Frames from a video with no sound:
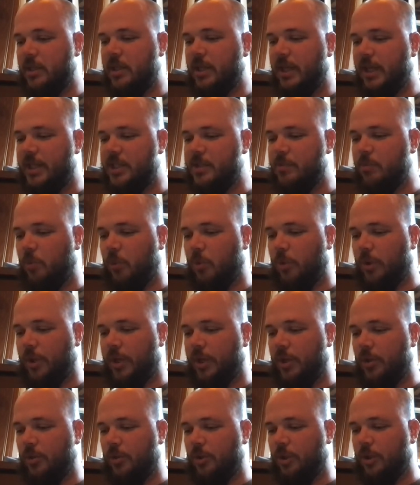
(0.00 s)
Next
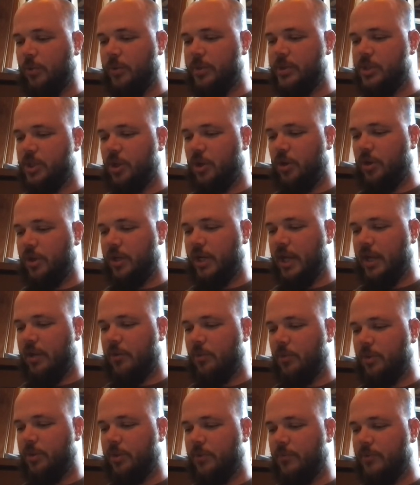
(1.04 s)
morning, early, we started out
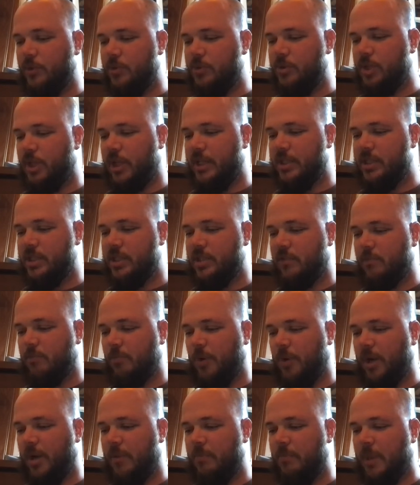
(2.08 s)
with a few slices of
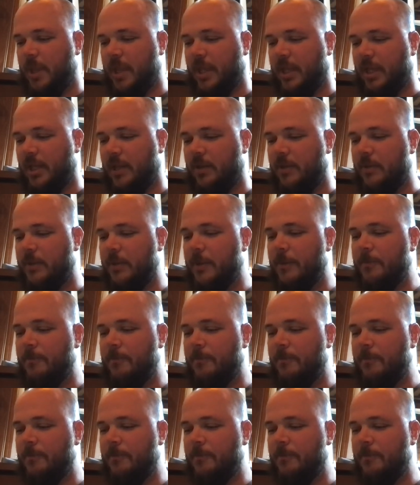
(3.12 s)
bread and bacon.